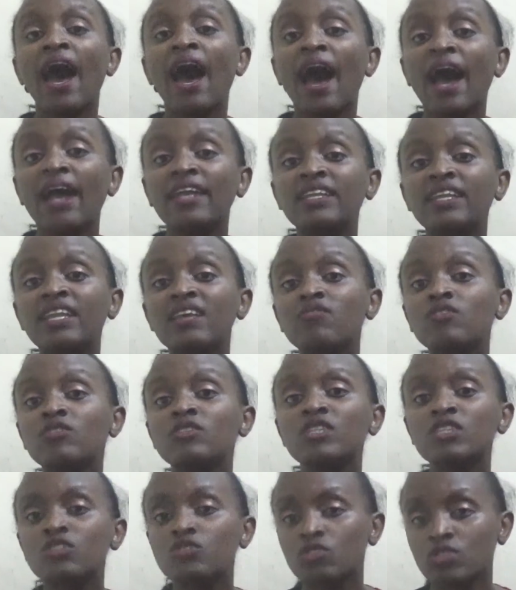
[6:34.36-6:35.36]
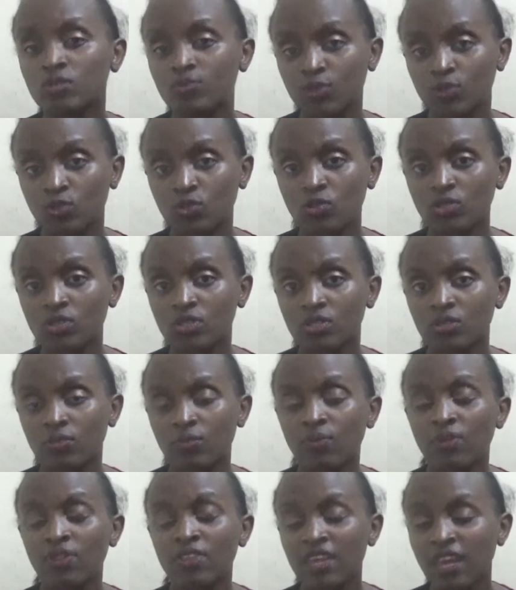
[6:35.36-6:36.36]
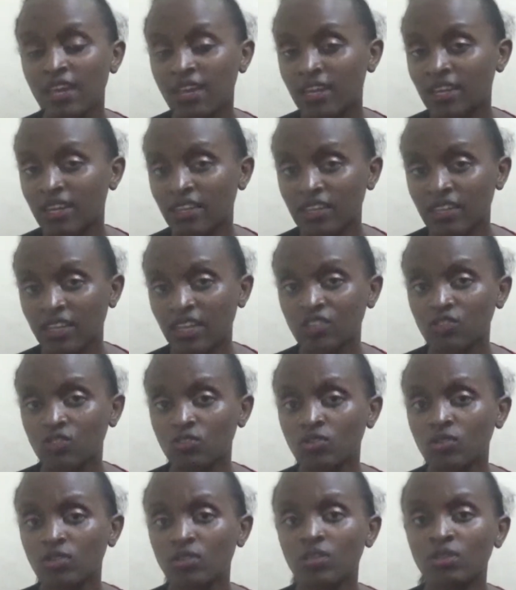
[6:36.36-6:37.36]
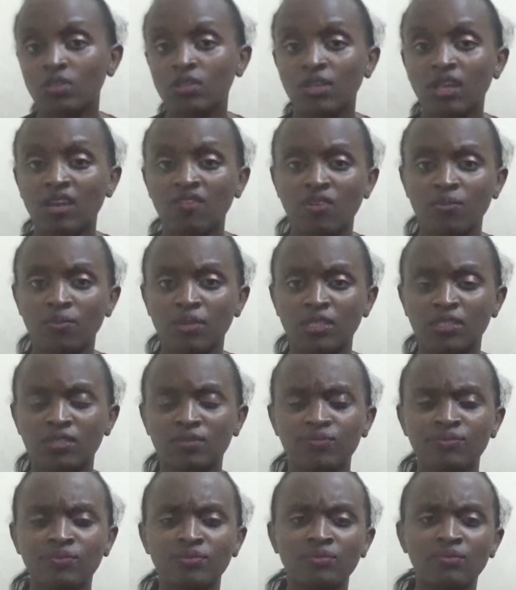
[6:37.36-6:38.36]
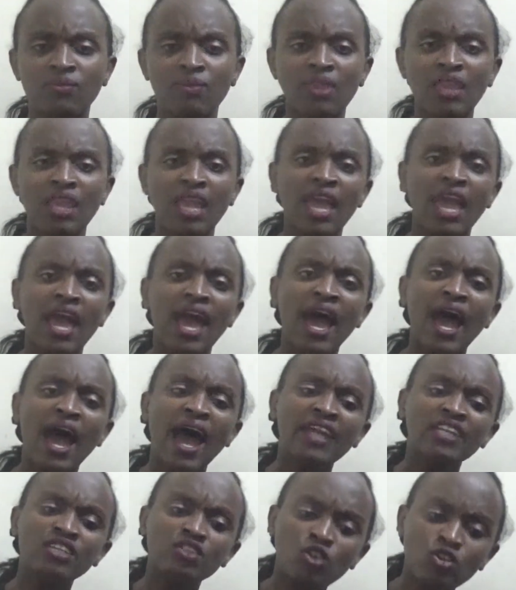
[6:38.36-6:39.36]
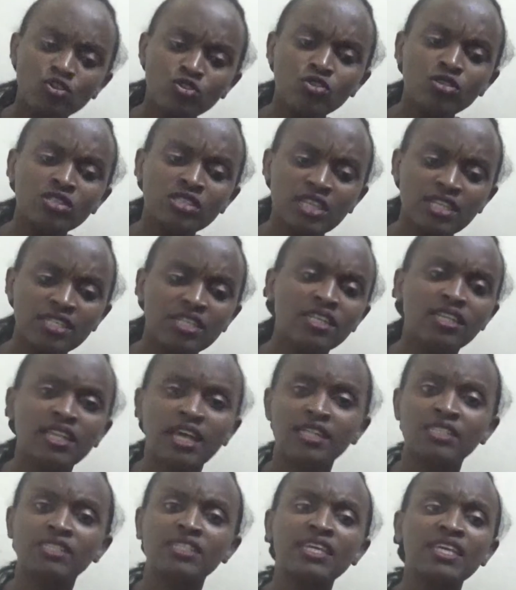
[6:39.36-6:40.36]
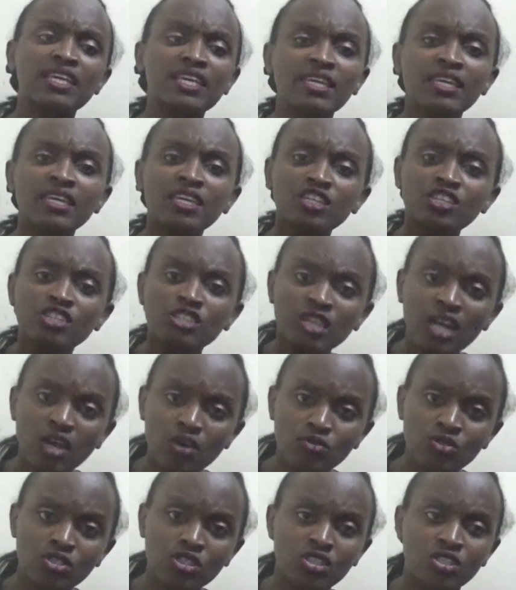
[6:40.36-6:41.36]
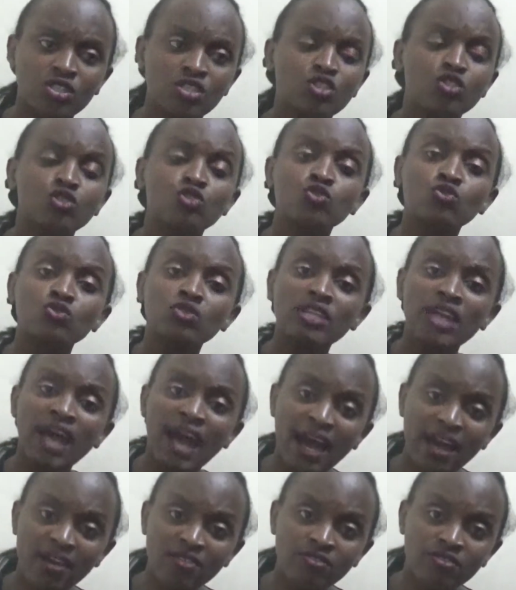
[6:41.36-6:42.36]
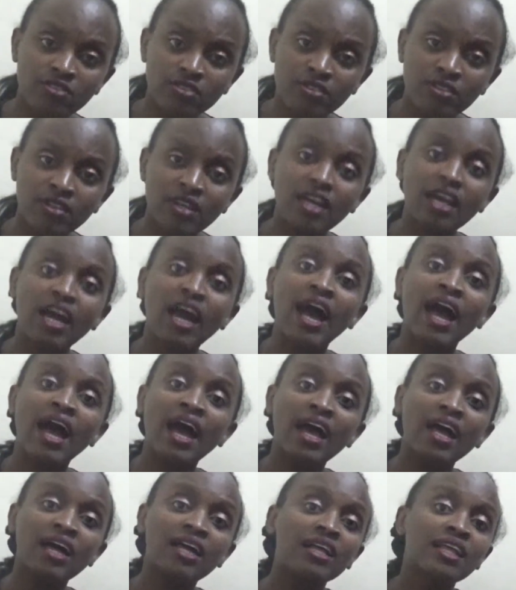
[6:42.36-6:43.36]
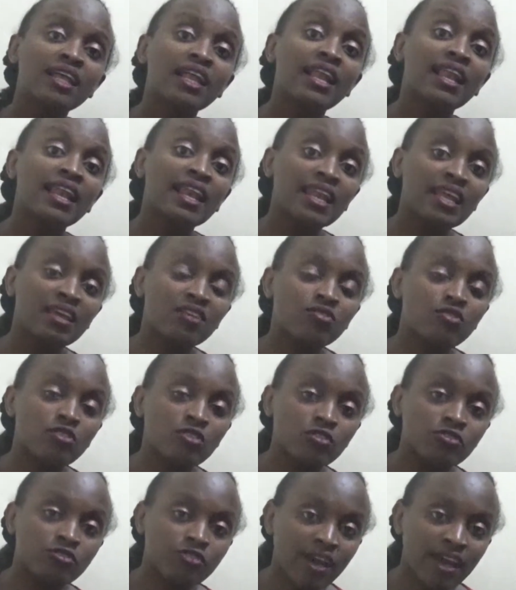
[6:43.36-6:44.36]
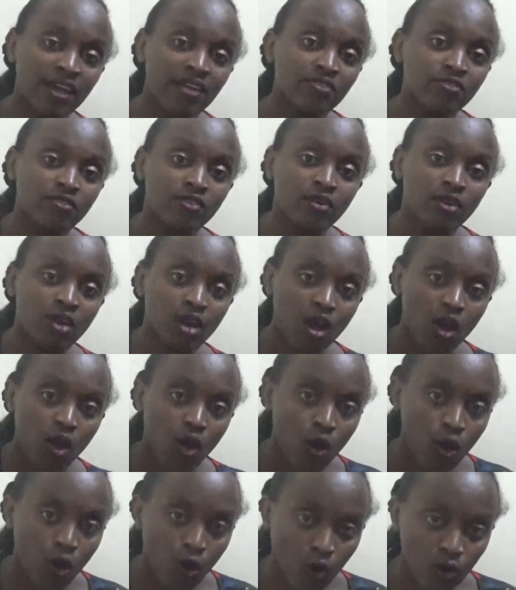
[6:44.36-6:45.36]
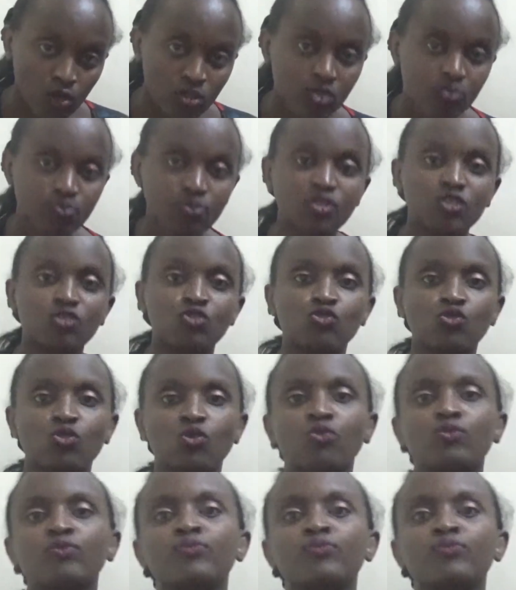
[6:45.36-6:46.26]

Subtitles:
And level 6 hospitals, they are under the national government. And it also stated that each county should have a level 5 hospital,